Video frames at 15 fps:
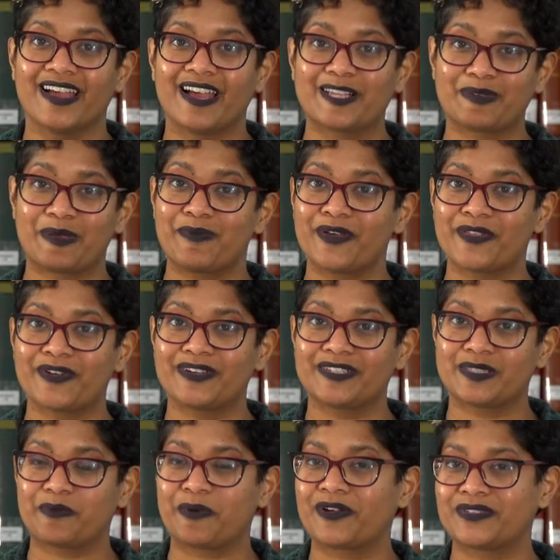as my mother
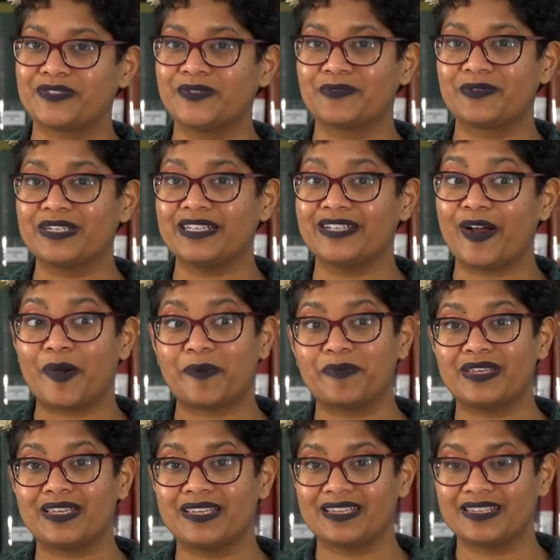is the person who really got
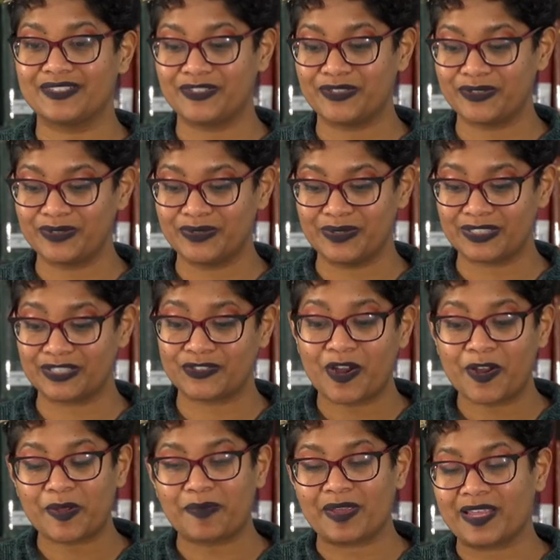me into
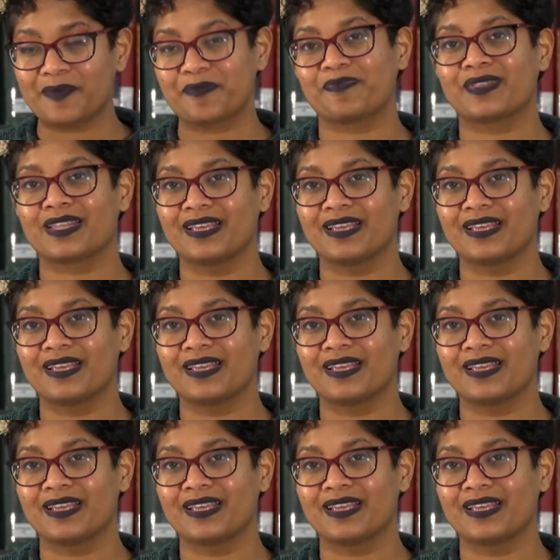astronomy.